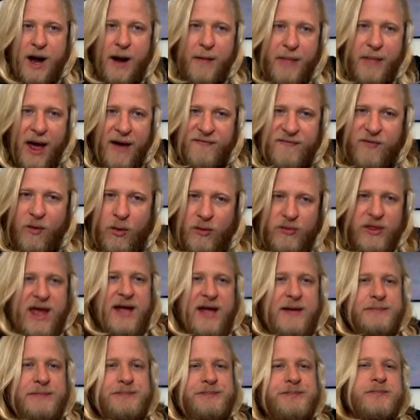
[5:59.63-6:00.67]
I'm not for
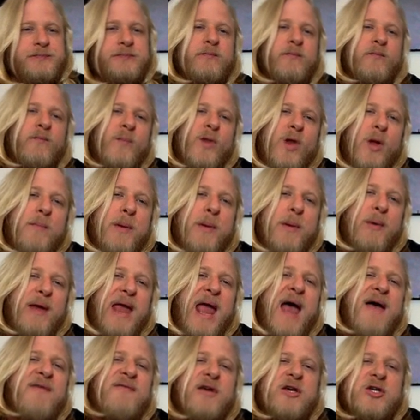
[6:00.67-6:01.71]
that. But we
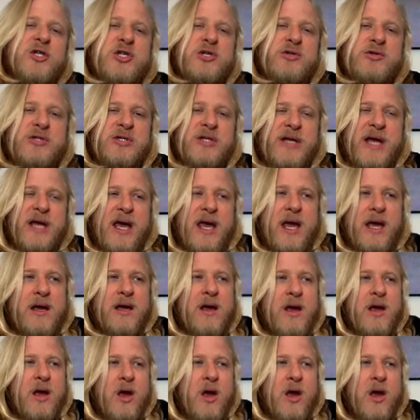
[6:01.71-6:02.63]
have issues today